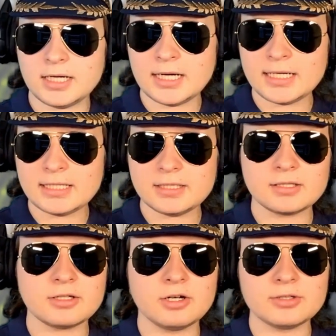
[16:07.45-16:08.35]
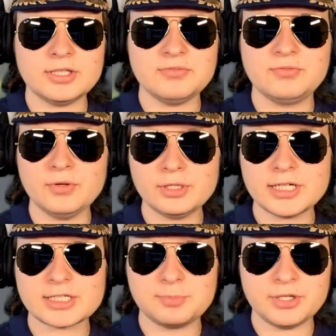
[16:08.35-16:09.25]
I got the full
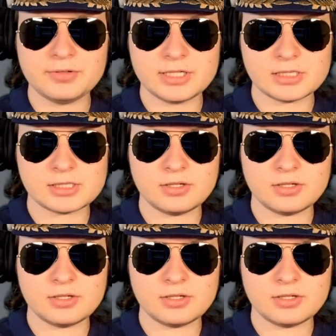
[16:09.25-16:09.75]
experience